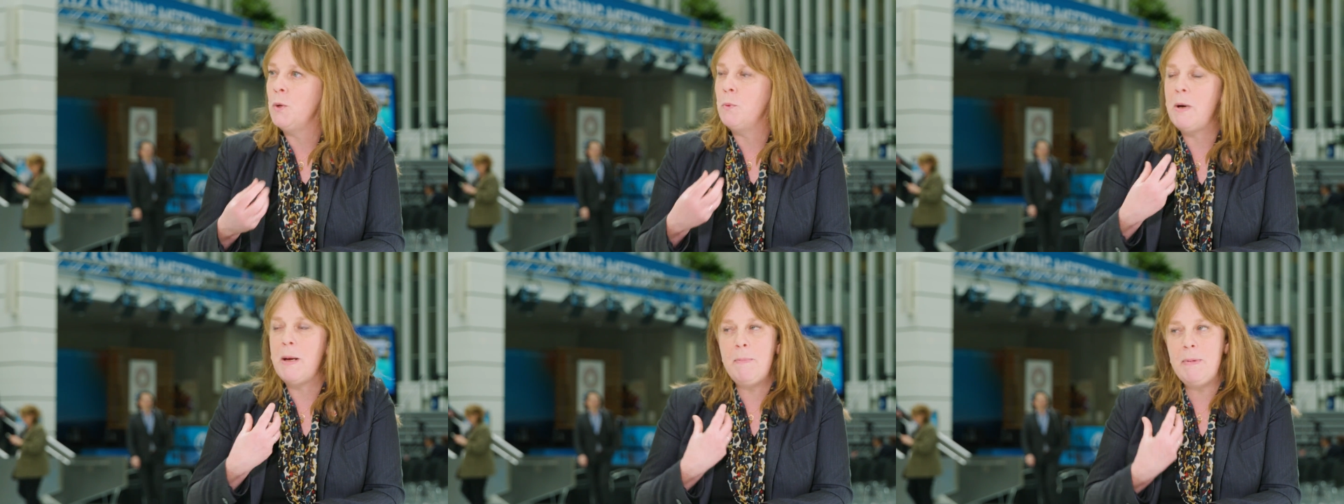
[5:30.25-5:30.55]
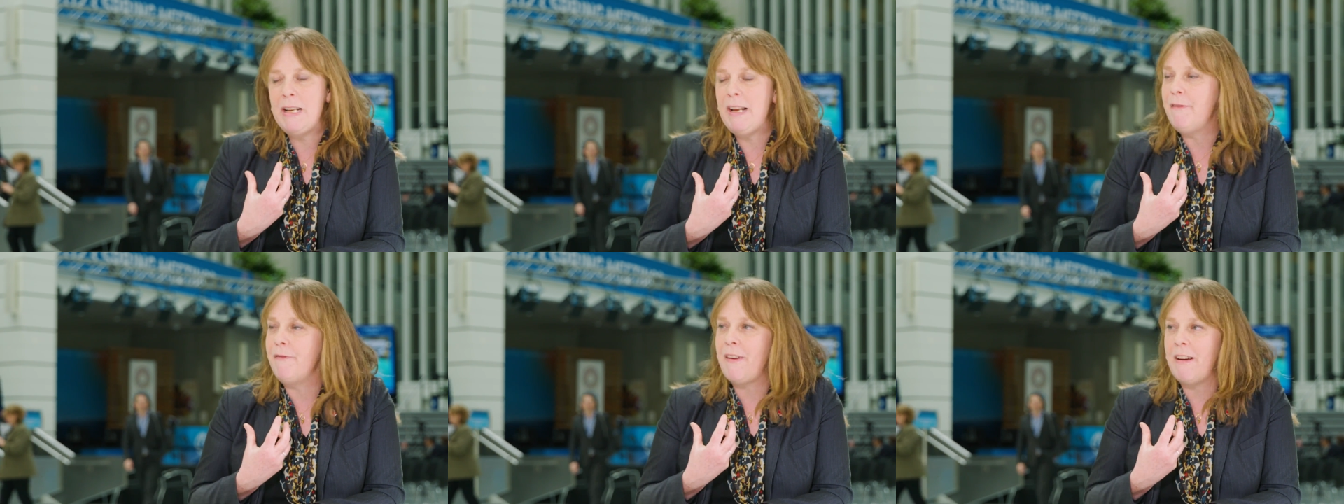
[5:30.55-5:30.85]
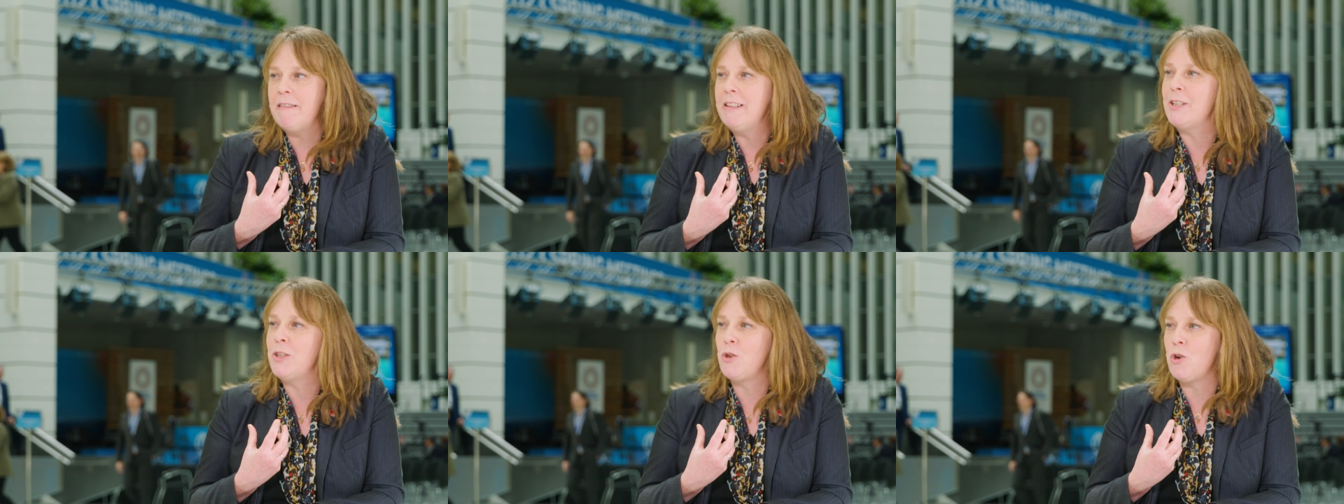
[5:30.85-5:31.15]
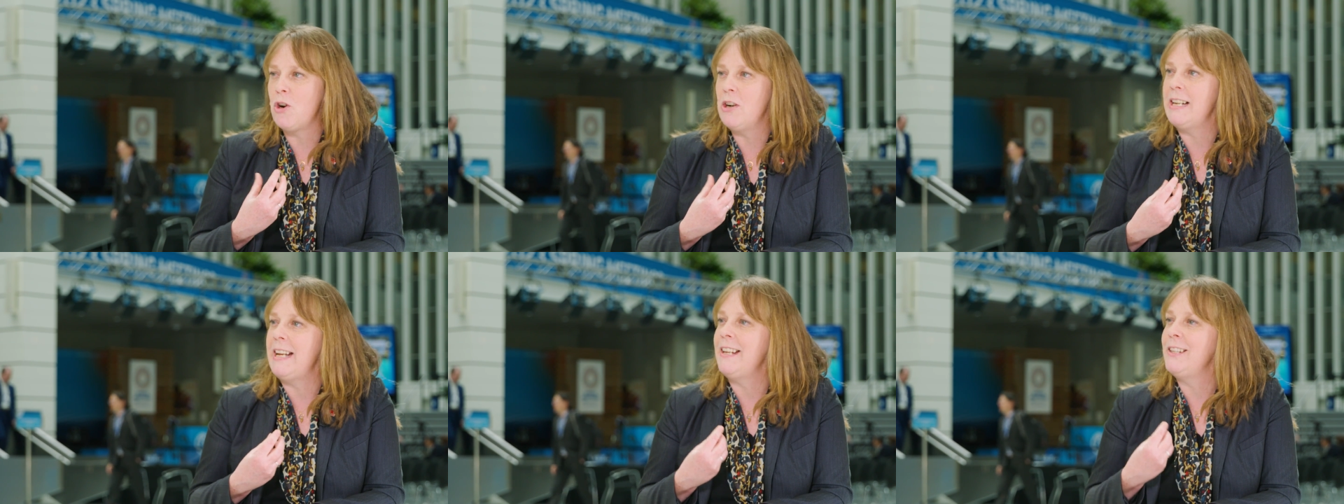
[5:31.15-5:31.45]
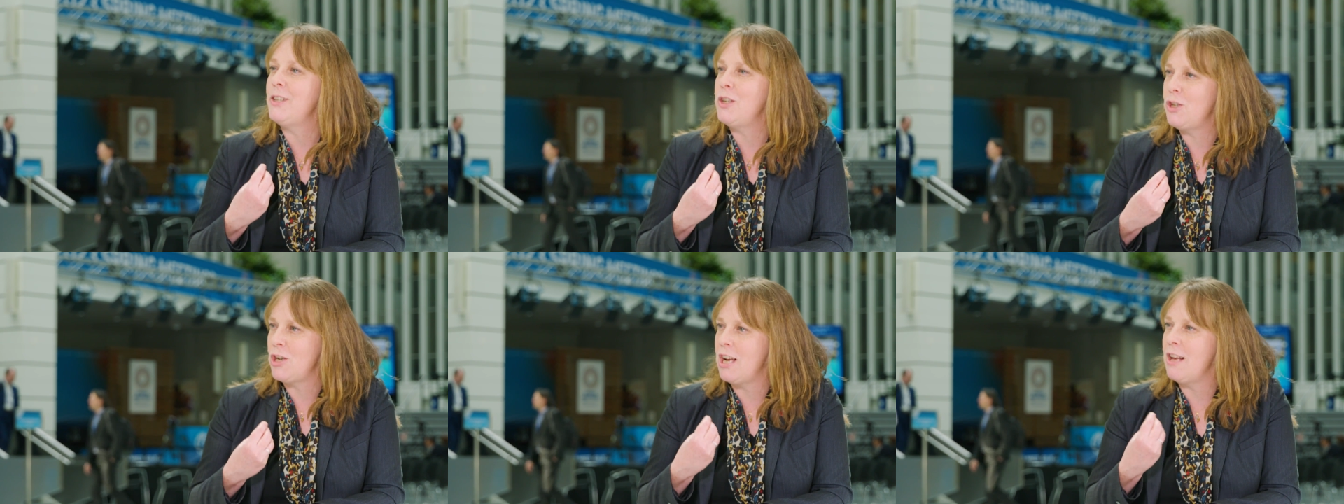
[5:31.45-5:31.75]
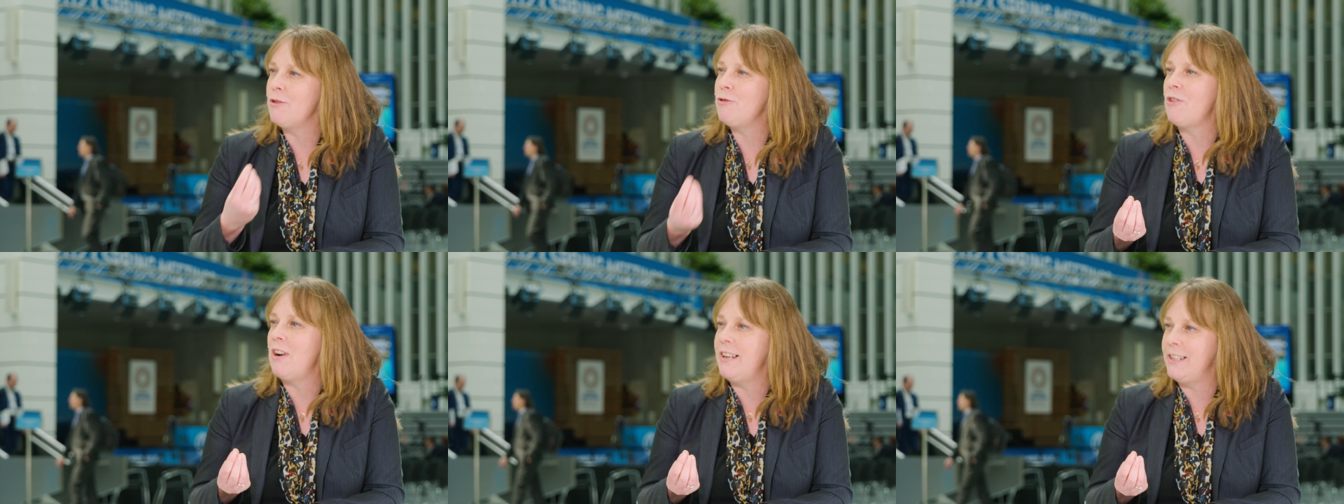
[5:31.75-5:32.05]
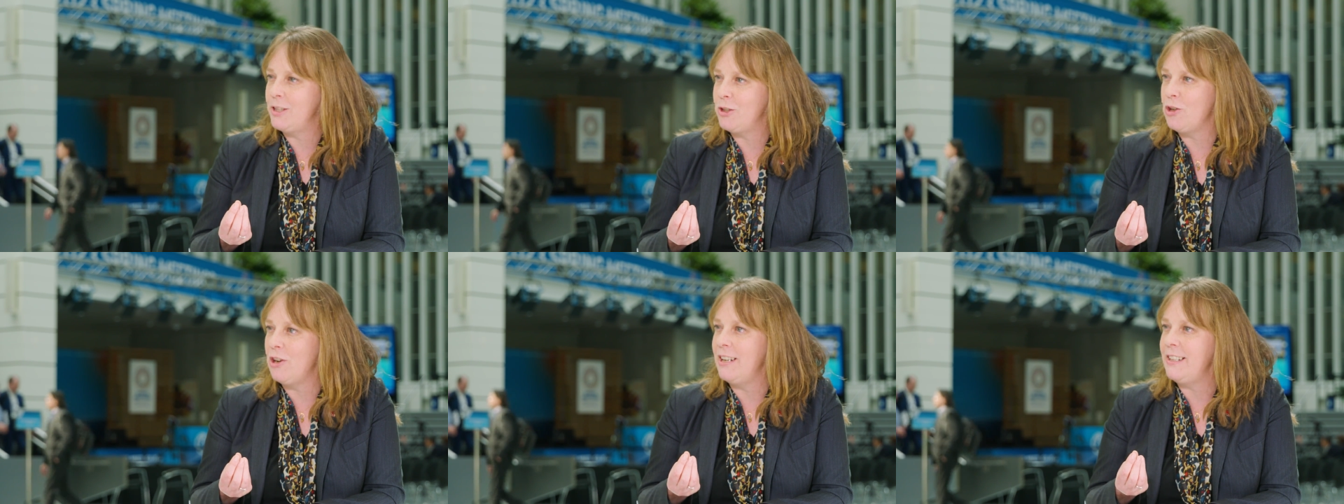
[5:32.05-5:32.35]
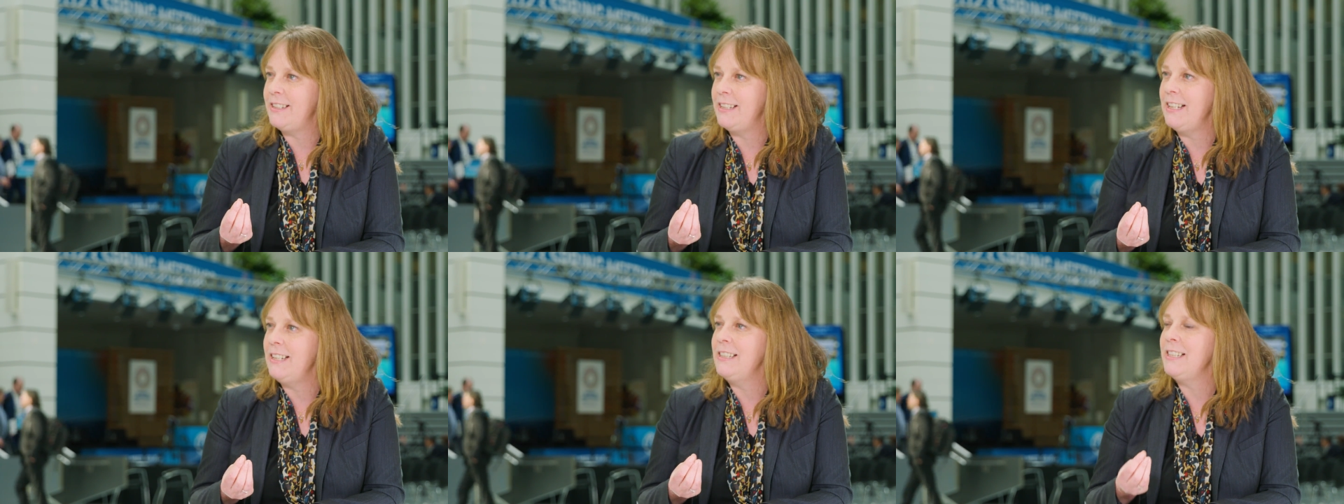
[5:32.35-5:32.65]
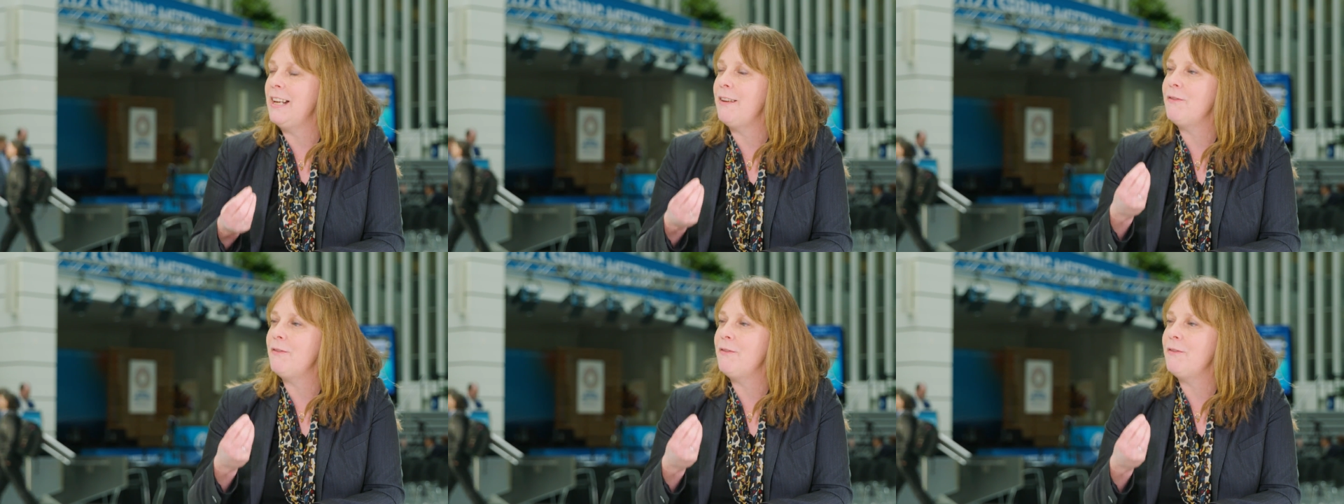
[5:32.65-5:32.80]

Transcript: We believe very strongly it's a child rights crisis.